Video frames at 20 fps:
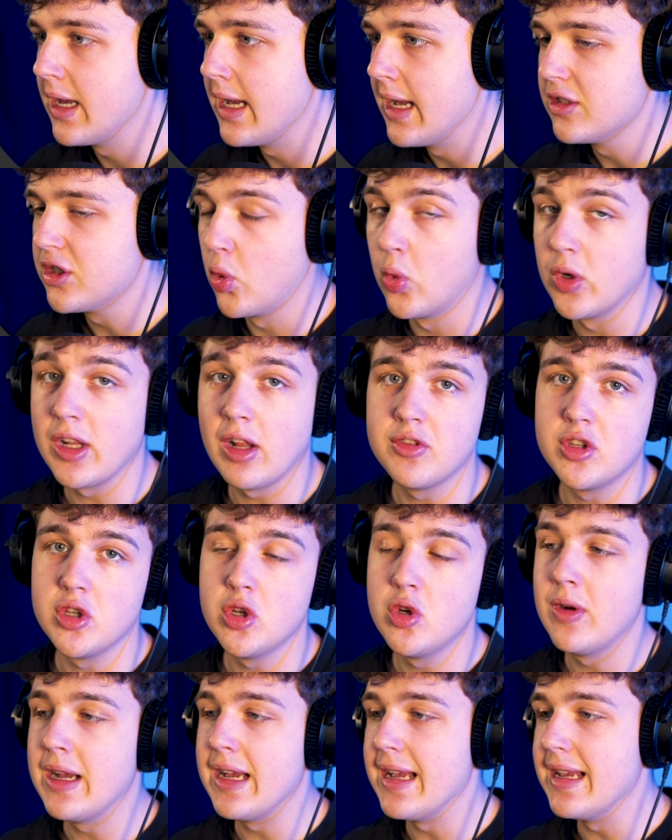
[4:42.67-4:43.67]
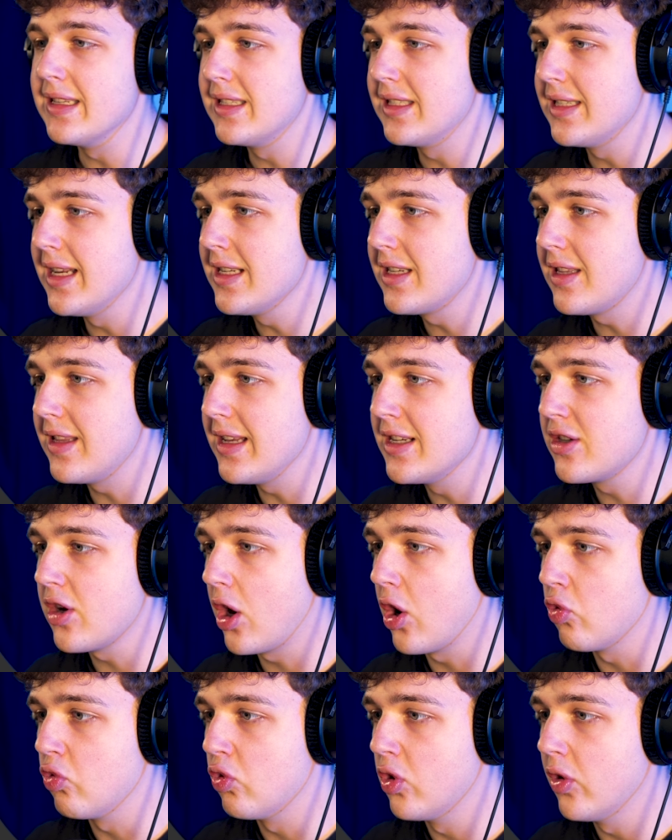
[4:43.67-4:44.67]
So what I'll do is, since these
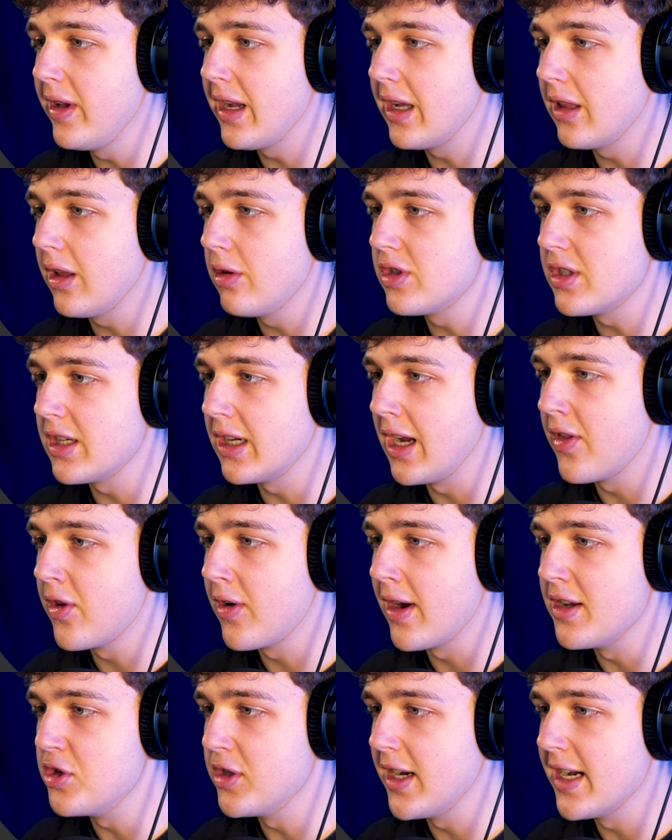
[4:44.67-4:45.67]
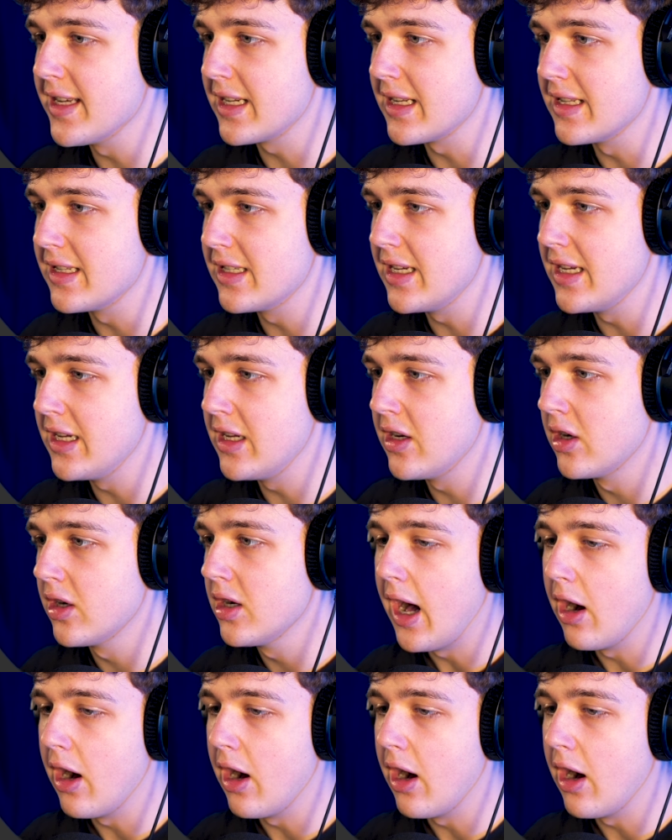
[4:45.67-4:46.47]
are really close together, as you guys can see here,